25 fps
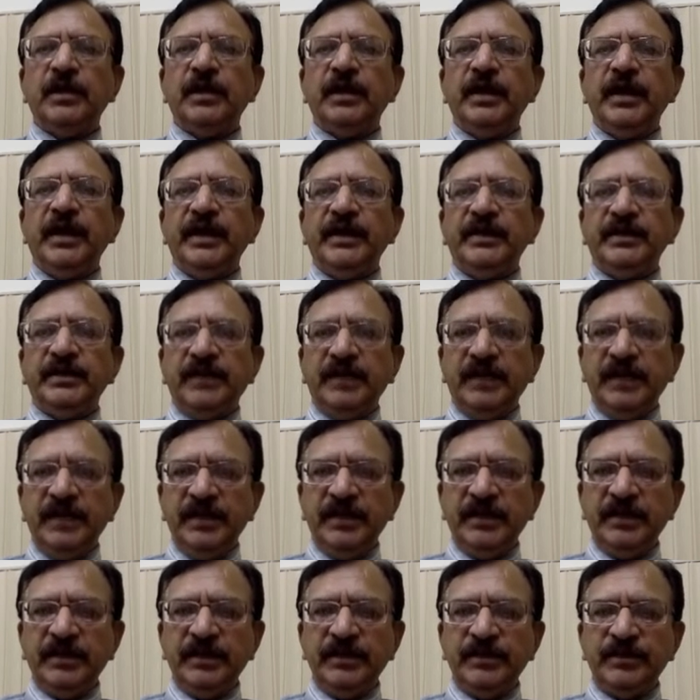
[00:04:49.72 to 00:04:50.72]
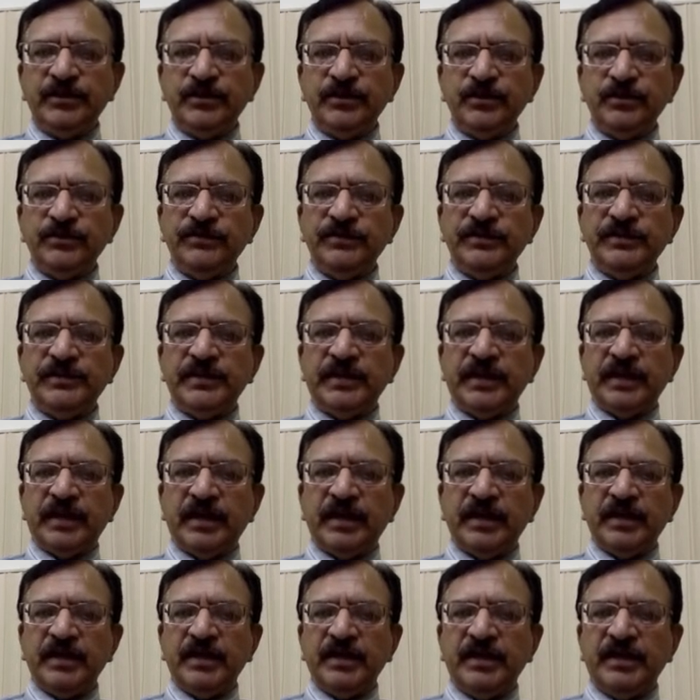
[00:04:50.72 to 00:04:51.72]
and the legal issues which are
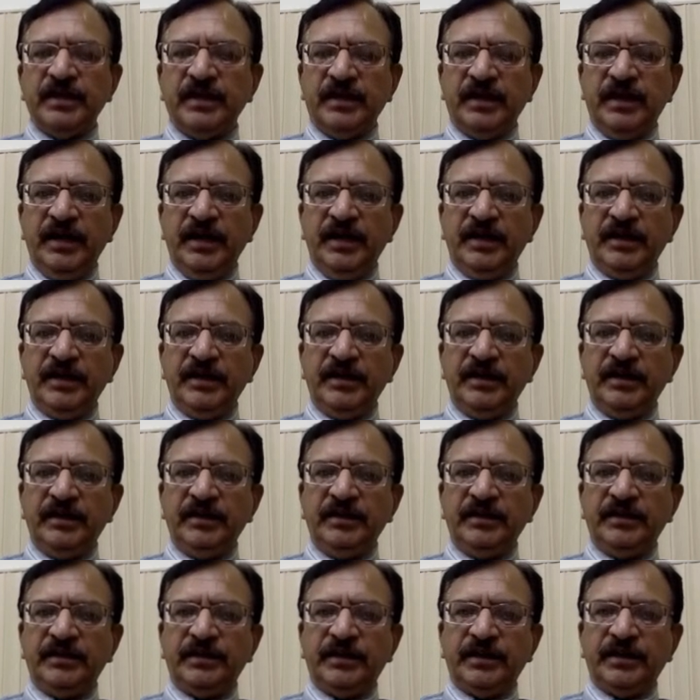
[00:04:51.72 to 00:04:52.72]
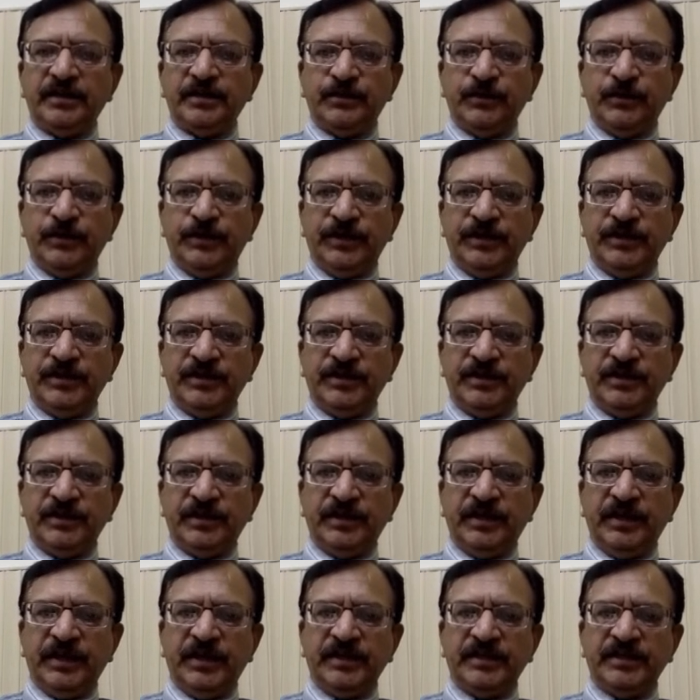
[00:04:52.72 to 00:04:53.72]
related in the transportation
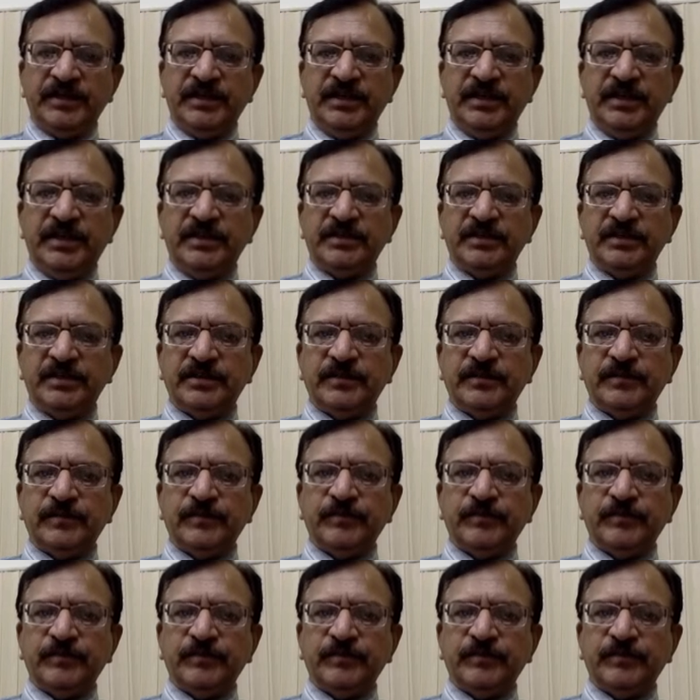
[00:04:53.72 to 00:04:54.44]
accidents.